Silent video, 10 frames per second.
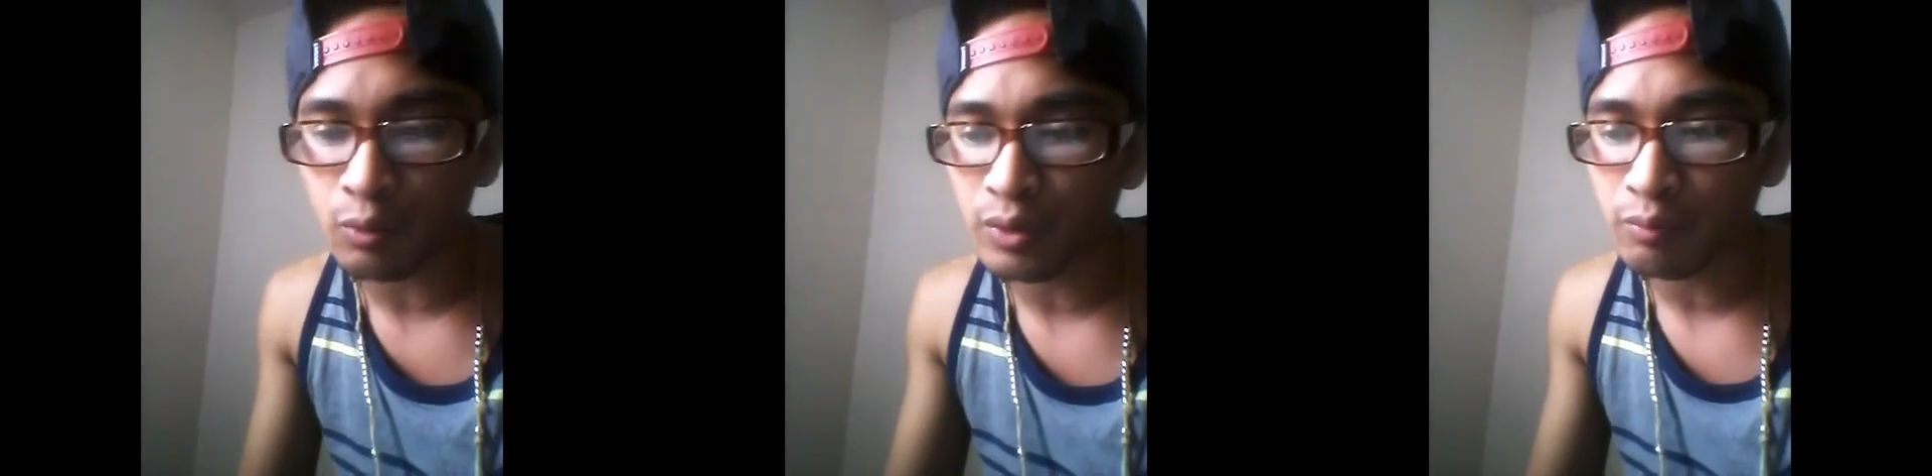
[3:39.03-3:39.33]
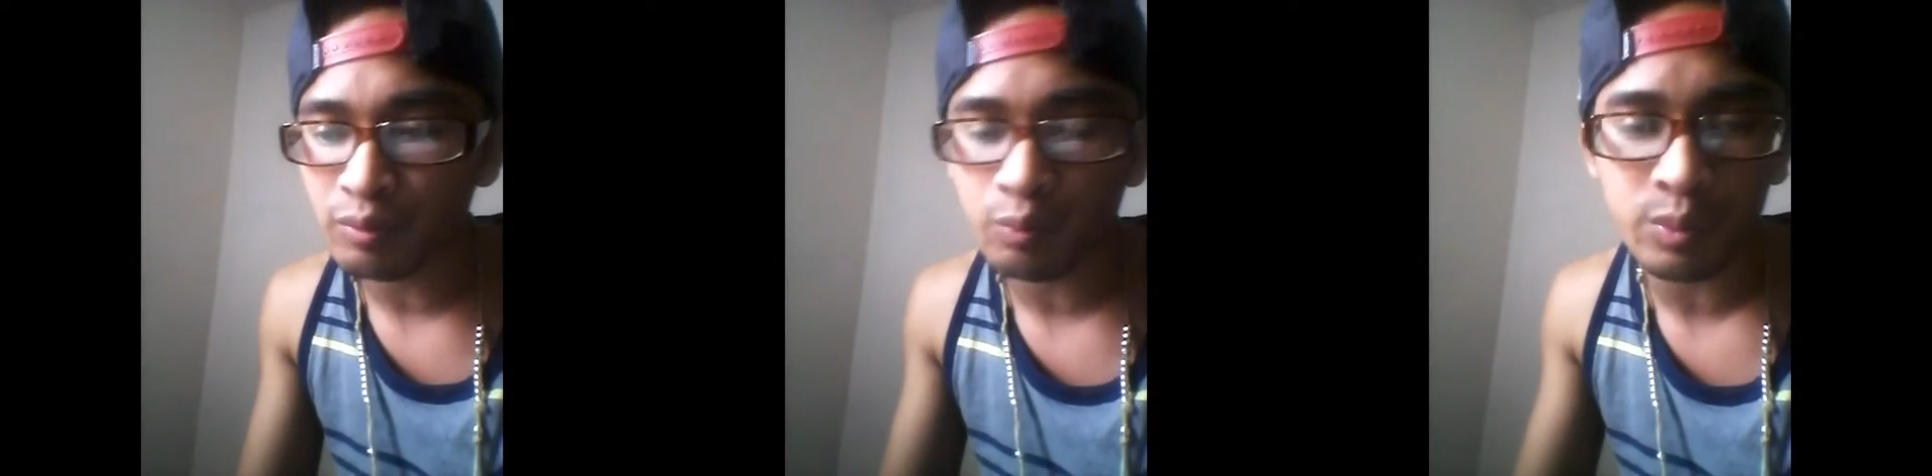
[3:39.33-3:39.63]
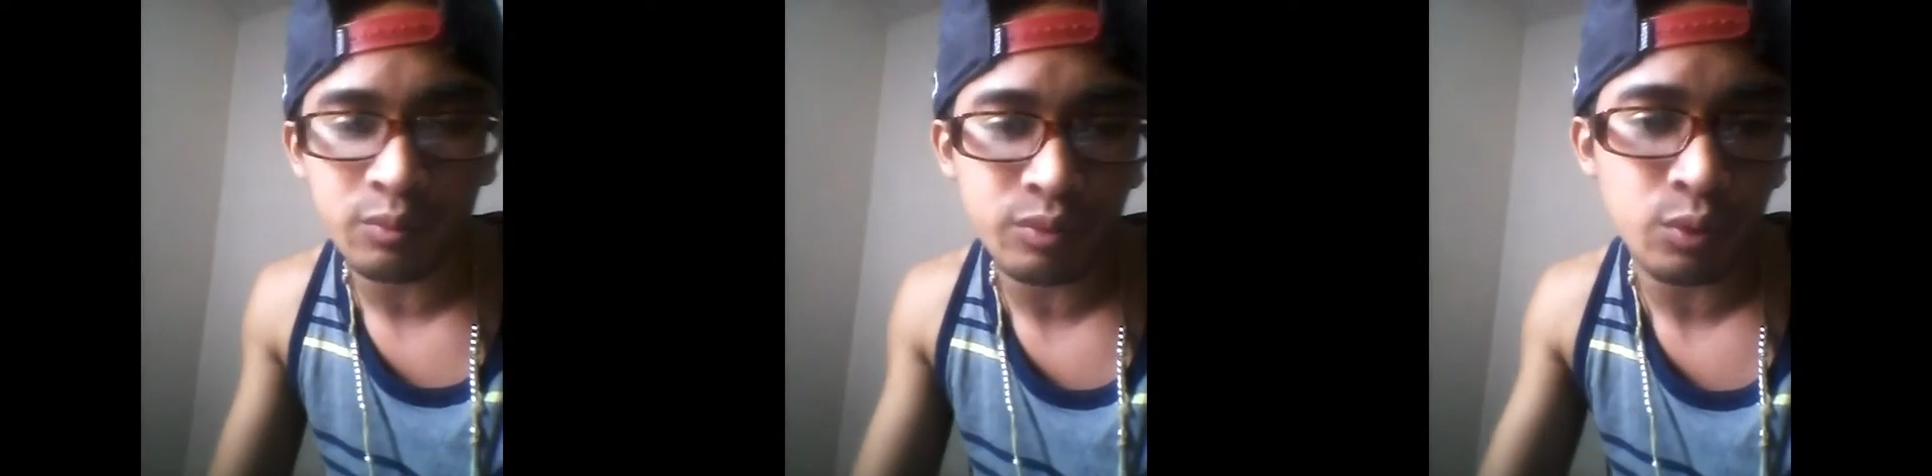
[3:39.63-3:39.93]

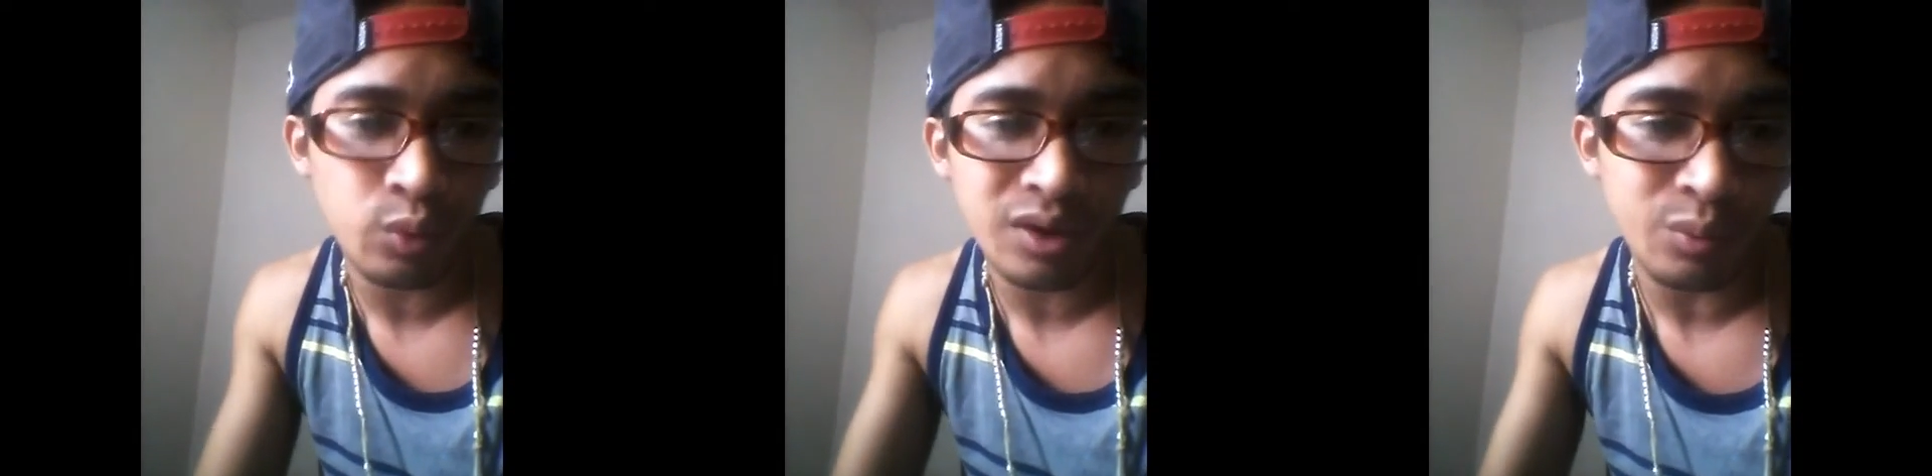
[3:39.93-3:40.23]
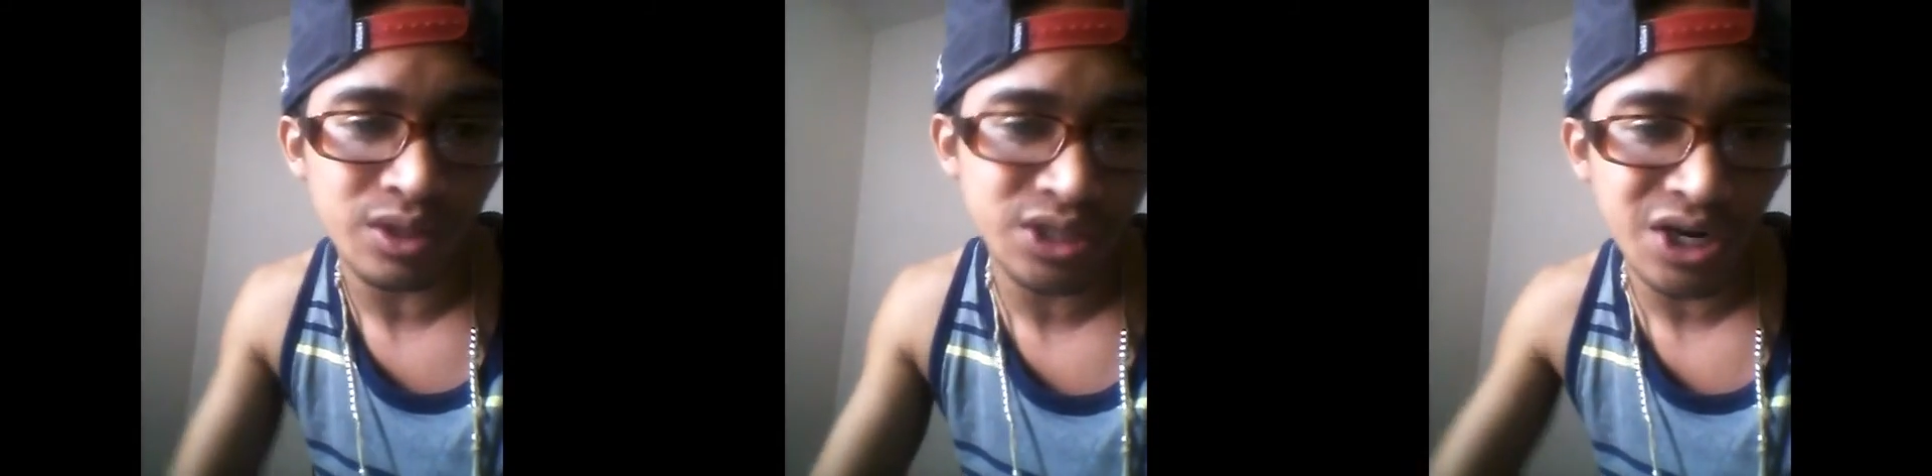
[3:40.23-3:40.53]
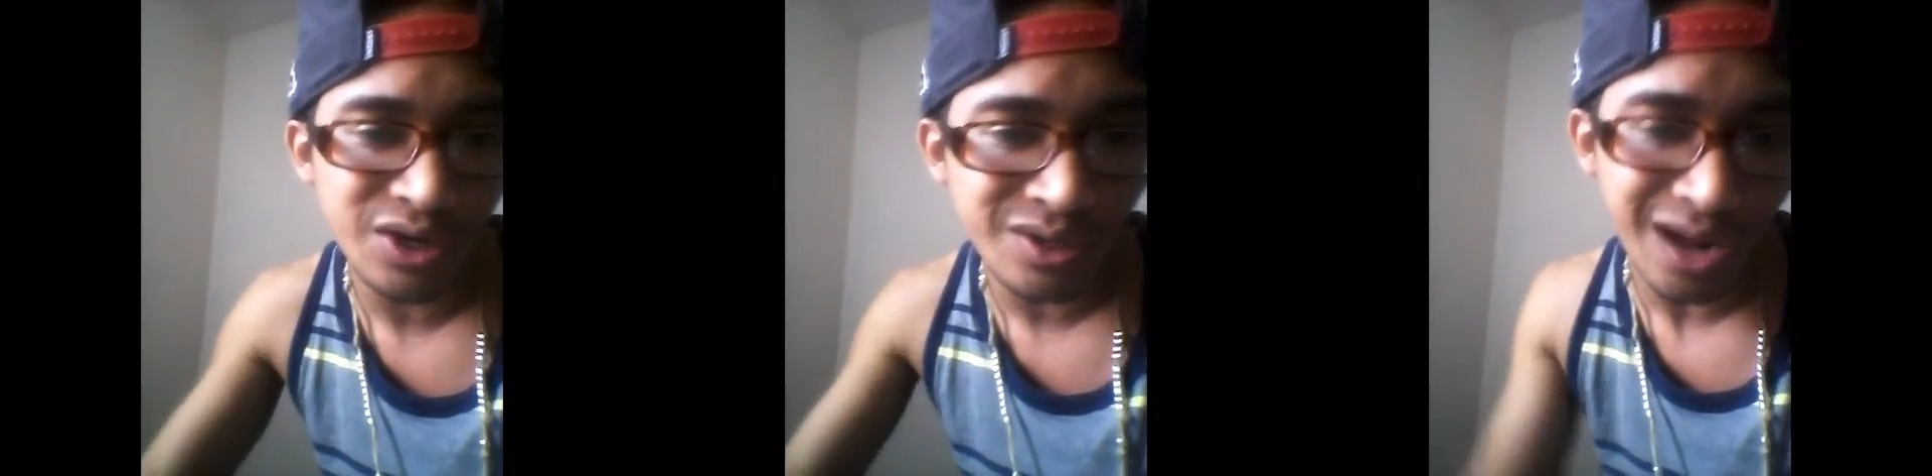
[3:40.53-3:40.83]
we we we
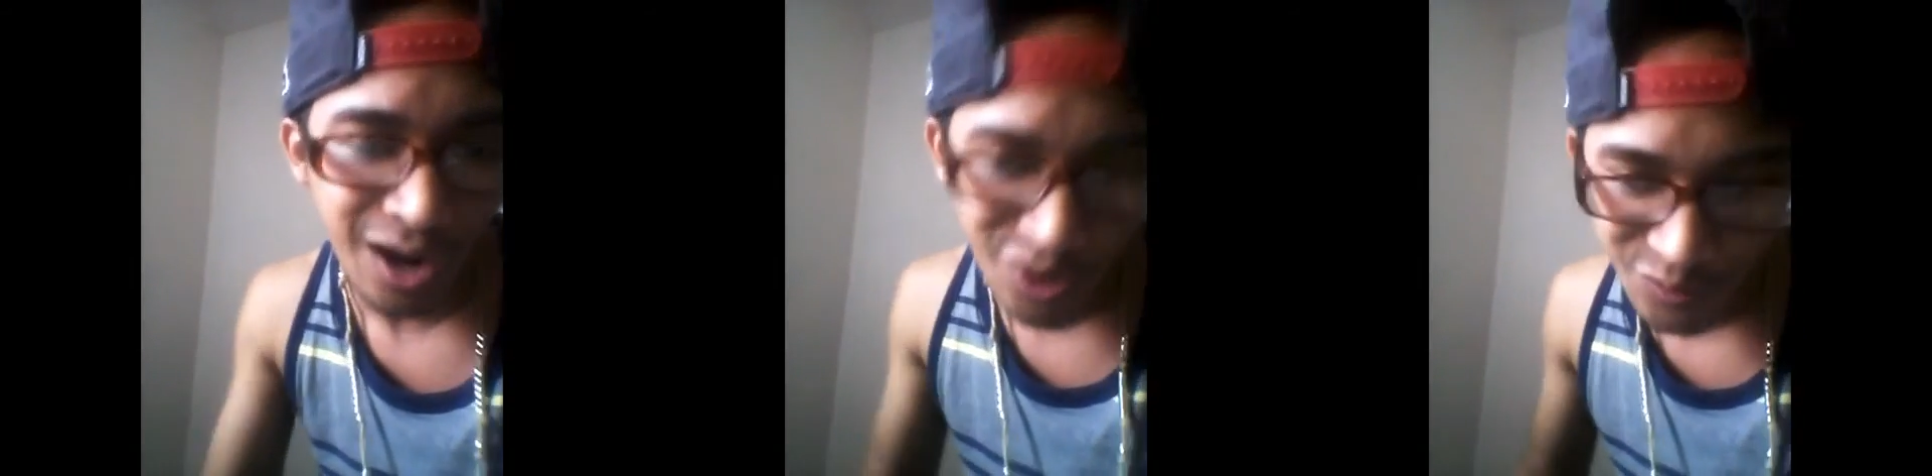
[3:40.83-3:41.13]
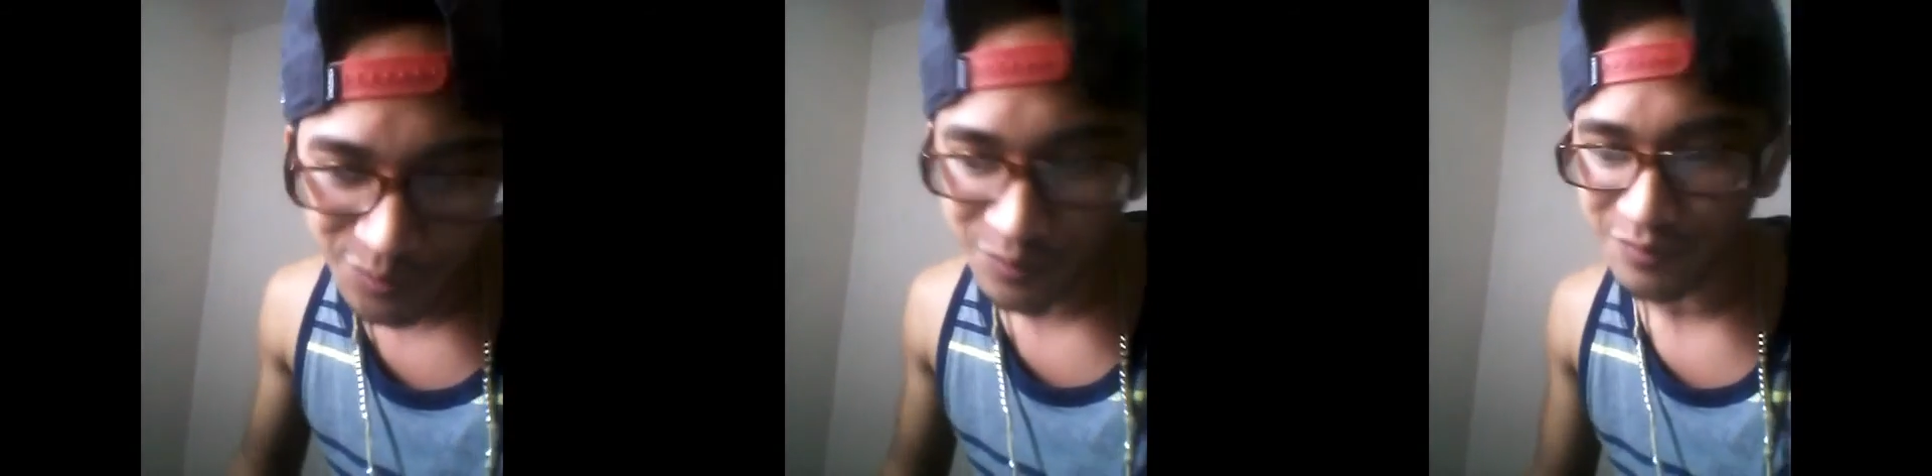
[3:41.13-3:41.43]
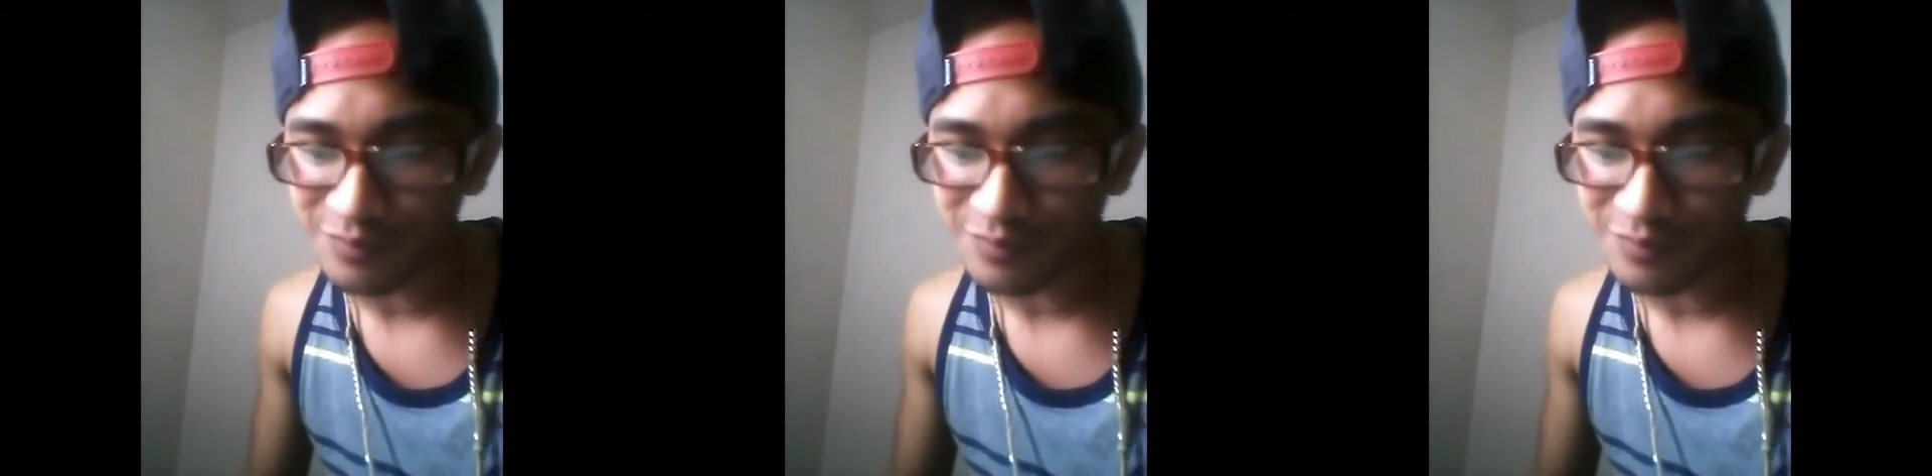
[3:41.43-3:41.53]
turn Oh.